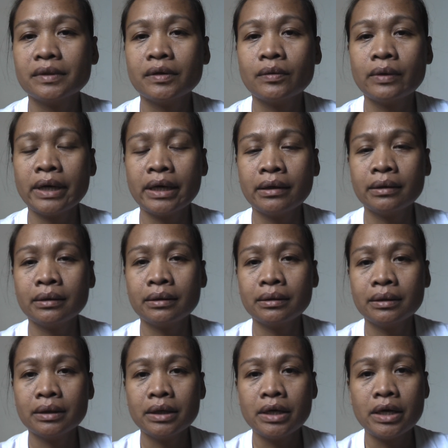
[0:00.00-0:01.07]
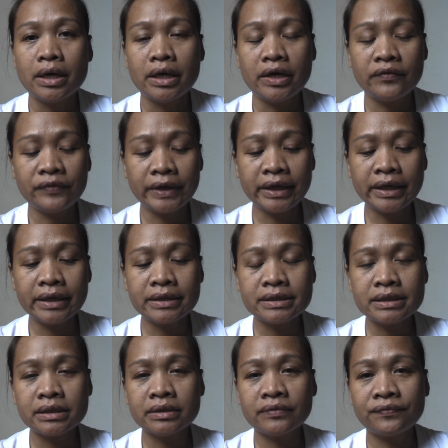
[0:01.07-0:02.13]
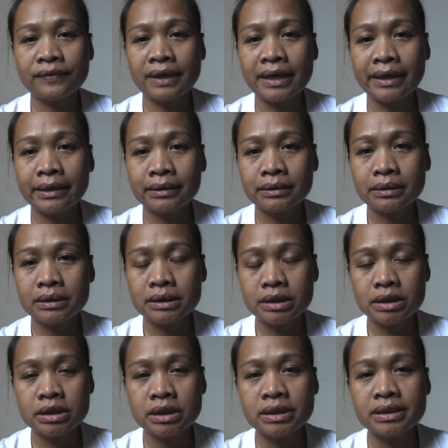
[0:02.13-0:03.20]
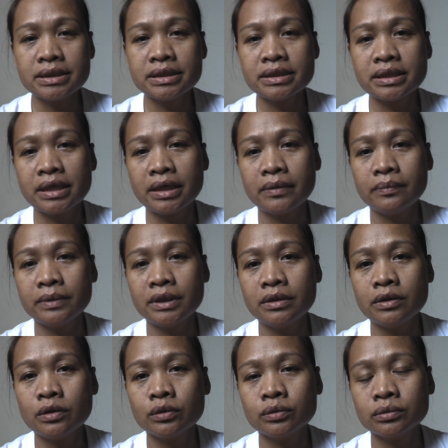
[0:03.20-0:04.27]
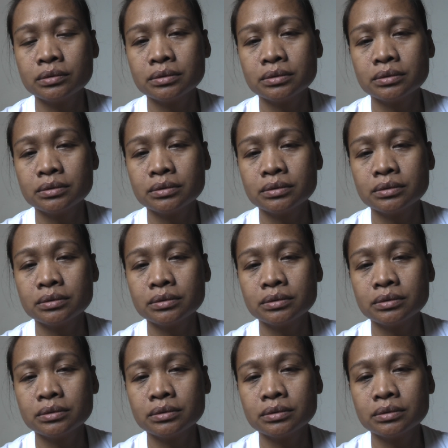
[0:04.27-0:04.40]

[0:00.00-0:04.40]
well, if I cancel the flight, it's just the same. They don't.